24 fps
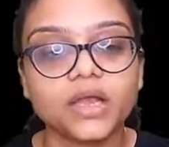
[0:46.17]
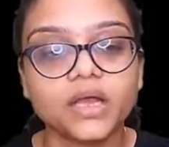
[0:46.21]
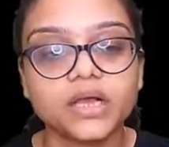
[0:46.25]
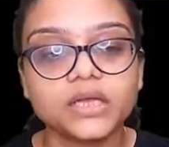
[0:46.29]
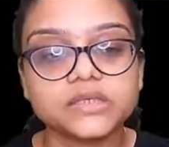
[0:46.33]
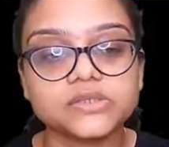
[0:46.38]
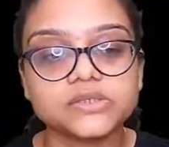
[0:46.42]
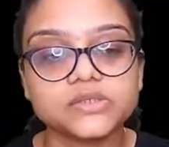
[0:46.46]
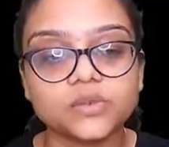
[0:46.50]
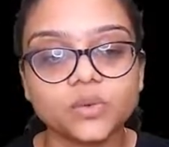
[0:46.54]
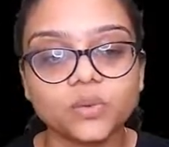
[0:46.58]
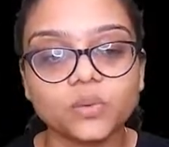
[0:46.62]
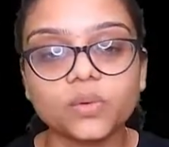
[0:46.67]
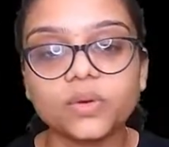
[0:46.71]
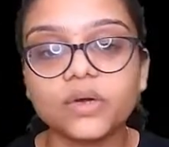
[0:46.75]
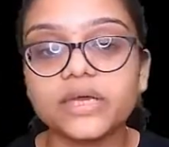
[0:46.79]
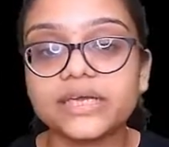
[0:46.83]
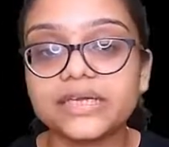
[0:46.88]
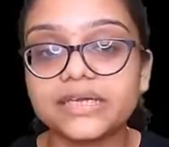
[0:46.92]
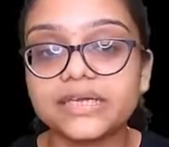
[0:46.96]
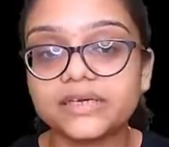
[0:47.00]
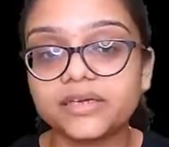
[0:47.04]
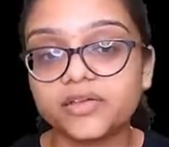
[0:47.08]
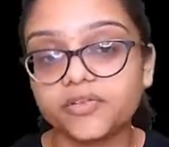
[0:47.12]
So
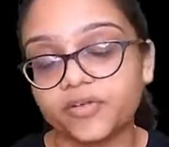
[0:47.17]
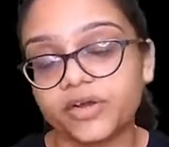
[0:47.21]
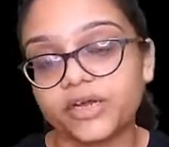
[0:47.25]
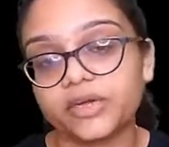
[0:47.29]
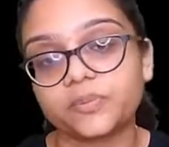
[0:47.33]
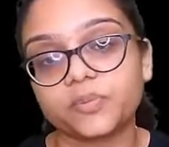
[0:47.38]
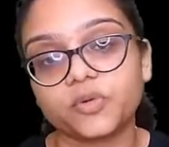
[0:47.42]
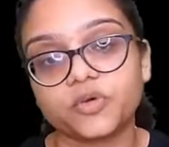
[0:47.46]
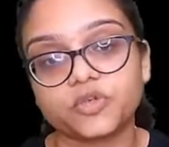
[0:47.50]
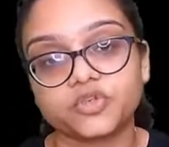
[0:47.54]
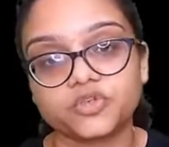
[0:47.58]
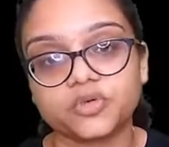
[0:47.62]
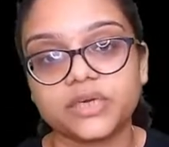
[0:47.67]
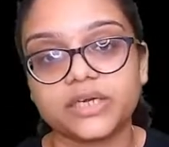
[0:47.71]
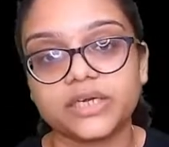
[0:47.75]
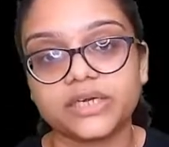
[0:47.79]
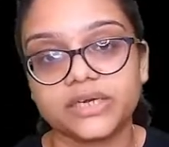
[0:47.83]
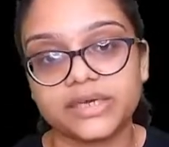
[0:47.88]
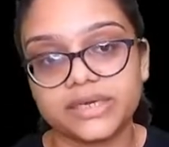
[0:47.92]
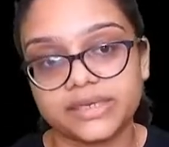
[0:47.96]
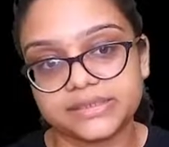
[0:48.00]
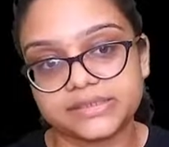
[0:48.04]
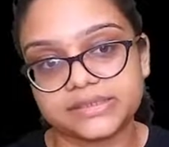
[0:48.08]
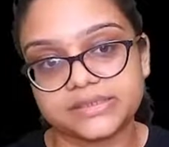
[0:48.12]
he defined postulate
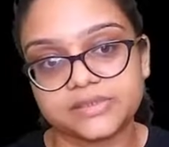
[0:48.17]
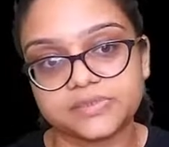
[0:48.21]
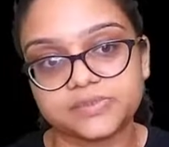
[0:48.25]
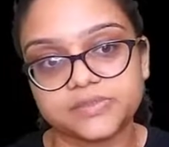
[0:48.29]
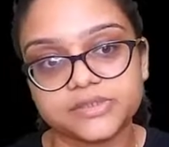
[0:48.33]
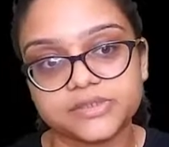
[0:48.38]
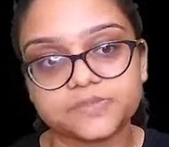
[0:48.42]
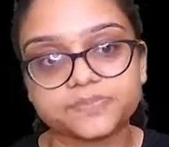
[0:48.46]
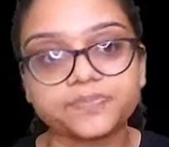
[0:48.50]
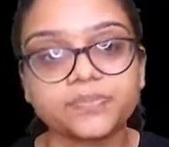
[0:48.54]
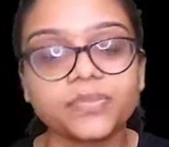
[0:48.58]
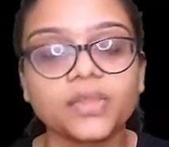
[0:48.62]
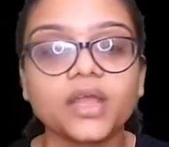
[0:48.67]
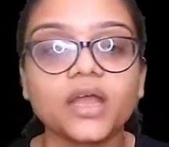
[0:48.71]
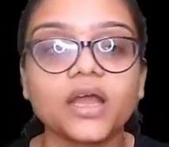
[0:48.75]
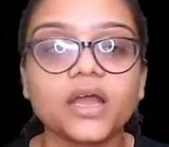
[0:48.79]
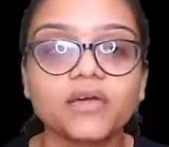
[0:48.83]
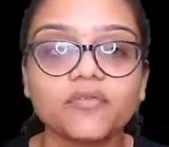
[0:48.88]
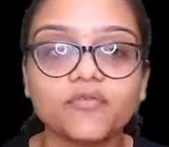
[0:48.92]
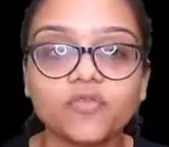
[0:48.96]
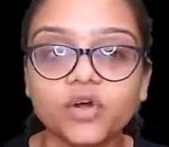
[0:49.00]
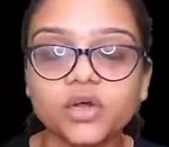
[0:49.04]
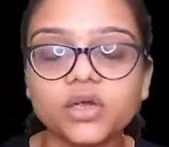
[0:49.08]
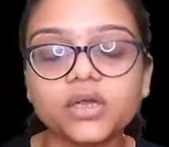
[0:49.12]
and axiom.
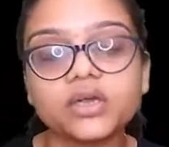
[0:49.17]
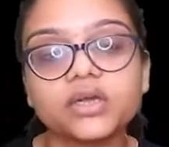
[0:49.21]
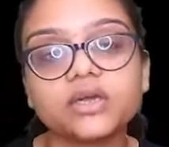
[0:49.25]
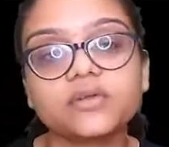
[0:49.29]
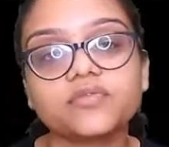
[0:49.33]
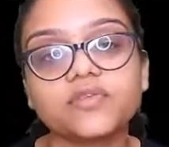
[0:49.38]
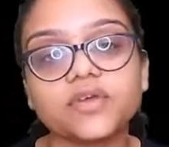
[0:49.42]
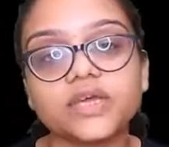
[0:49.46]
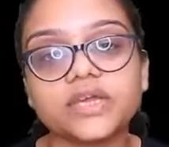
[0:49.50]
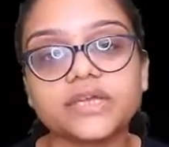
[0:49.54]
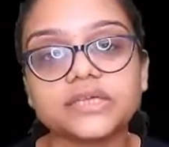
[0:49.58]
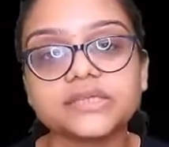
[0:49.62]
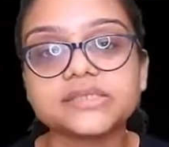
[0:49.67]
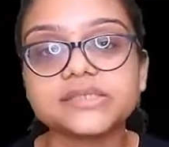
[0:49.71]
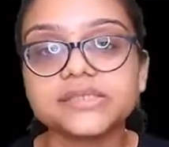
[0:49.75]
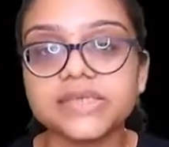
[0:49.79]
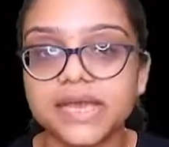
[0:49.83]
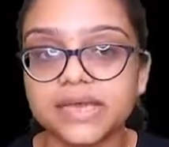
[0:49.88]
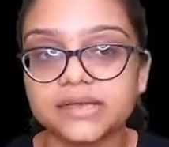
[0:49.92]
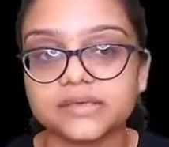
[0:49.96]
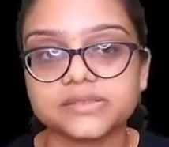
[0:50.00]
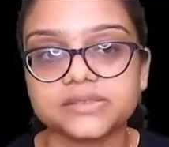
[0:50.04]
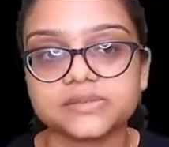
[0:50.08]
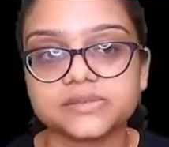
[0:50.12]
What were his
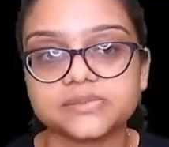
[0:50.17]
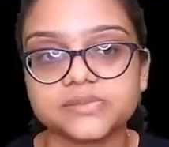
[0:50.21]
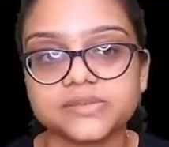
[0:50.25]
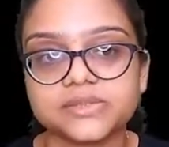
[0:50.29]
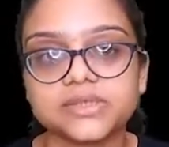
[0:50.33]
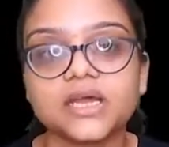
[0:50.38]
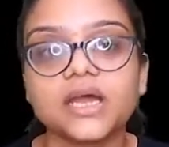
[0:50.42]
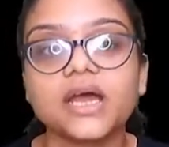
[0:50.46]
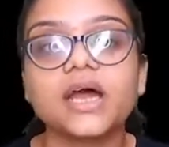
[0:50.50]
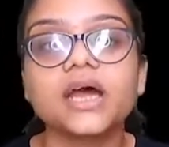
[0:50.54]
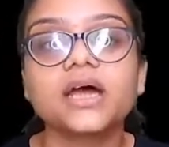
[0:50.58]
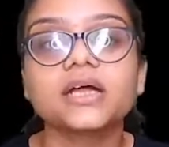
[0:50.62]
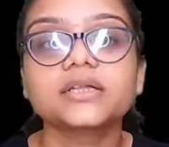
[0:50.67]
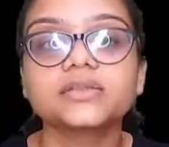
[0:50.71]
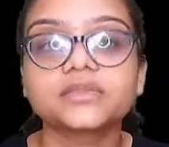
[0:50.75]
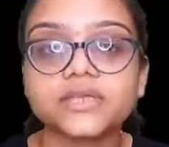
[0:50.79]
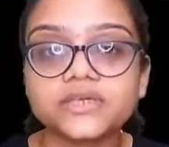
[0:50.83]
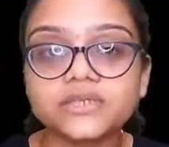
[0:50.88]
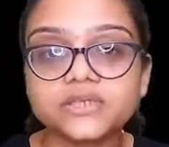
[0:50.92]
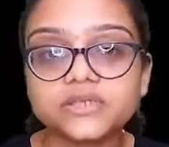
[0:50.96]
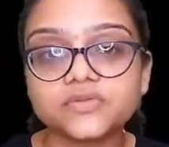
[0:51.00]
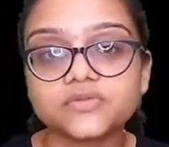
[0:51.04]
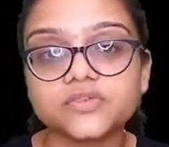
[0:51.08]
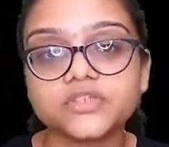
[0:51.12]
axioms?
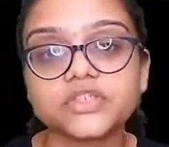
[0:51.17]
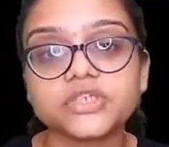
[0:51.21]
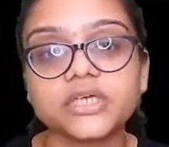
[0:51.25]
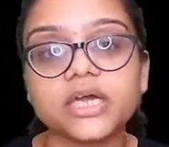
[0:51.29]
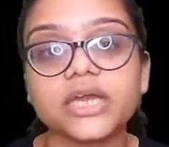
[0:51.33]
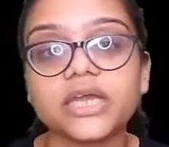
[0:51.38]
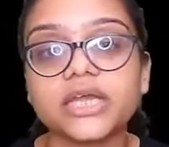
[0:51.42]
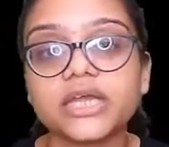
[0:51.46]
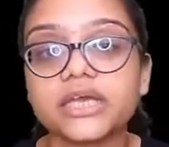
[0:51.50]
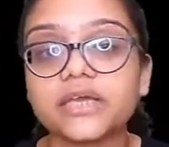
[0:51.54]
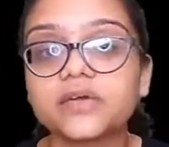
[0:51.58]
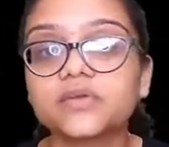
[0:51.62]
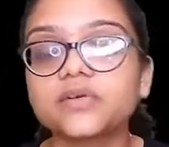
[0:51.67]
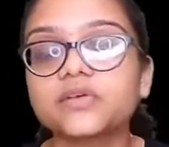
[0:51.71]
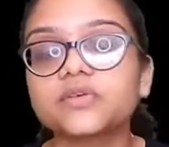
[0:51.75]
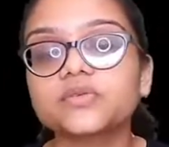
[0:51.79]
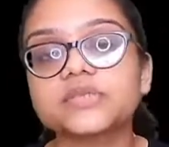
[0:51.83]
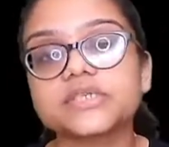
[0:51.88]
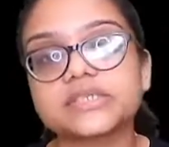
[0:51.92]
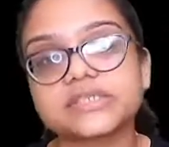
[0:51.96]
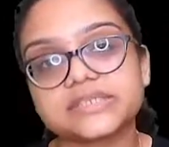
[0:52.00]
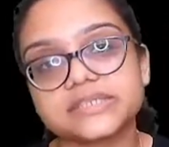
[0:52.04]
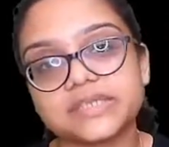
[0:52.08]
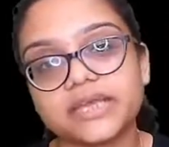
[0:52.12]
Things which are equal to
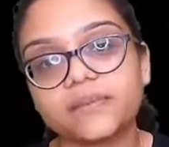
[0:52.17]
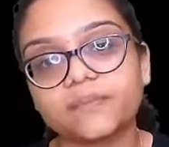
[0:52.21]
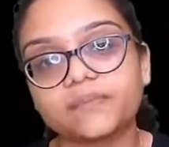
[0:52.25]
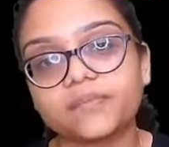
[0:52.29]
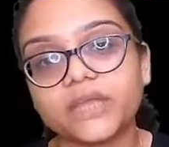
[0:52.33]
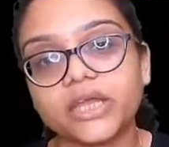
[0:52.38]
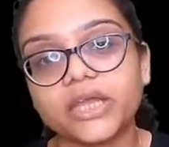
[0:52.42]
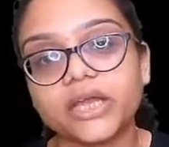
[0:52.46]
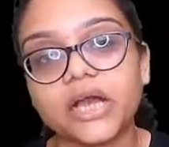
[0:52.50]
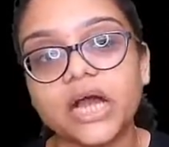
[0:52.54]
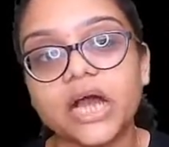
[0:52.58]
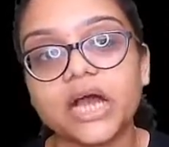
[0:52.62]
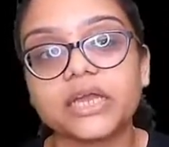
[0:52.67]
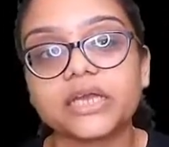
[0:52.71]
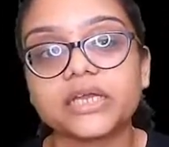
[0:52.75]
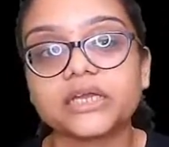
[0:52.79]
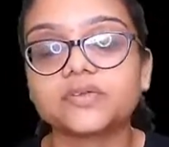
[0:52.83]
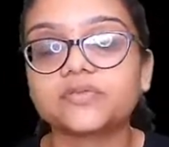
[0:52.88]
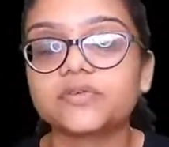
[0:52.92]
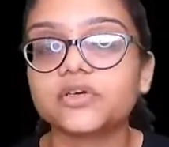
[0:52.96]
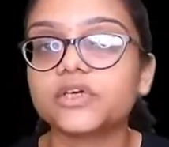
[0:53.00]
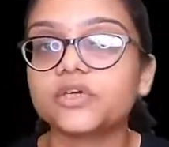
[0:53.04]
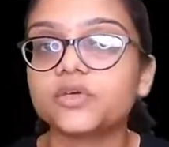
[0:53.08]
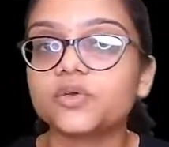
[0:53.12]
the same thing are
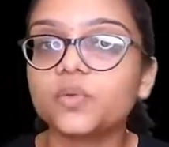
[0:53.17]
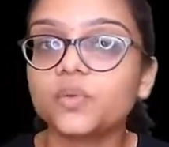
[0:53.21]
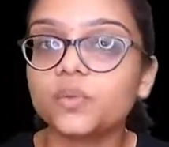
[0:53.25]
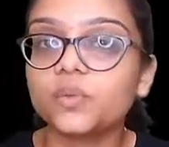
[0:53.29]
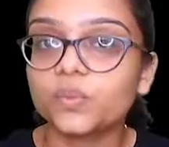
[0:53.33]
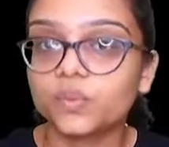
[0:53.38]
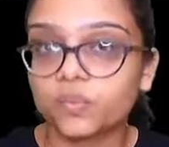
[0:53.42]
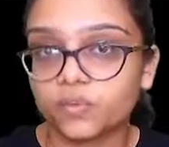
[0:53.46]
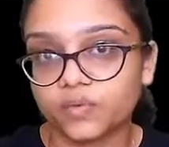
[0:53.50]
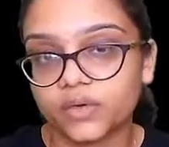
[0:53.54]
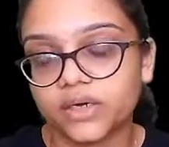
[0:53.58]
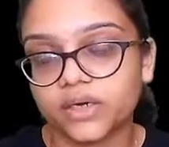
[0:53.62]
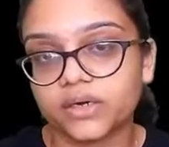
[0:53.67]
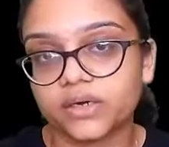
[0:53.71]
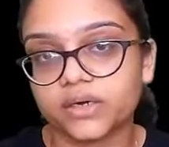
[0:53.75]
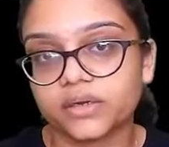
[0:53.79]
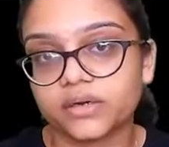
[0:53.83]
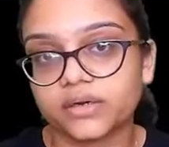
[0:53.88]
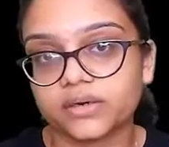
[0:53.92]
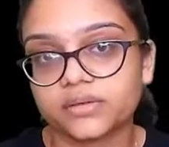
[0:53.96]
equal to one another.